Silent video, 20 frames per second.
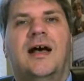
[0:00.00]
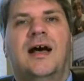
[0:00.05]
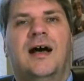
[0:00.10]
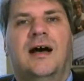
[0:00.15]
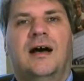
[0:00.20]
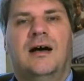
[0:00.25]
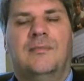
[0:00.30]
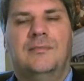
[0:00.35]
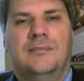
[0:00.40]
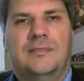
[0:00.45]

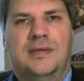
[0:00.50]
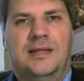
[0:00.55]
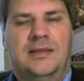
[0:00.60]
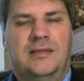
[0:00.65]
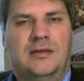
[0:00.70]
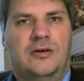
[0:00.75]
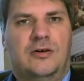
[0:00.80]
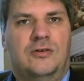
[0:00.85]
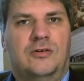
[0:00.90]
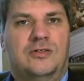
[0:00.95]

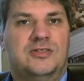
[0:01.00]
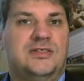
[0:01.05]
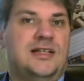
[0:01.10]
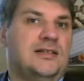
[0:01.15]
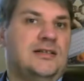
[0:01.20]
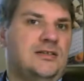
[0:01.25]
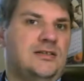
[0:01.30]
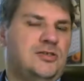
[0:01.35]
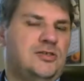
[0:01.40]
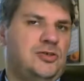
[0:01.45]
in the
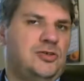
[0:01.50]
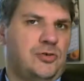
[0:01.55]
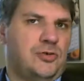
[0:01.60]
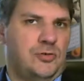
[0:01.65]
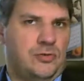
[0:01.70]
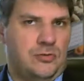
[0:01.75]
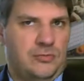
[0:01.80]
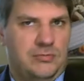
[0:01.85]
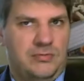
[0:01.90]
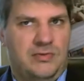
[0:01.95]
content
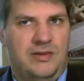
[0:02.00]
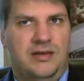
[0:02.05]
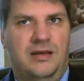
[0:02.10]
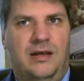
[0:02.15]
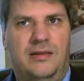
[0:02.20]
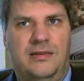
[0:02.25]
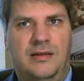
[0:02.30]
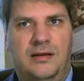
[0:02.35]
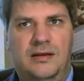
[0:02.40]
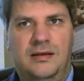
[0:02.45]
to the
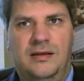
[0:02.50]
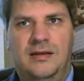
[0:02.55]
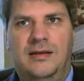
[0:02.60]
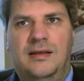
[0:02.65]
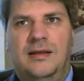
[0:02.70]
other.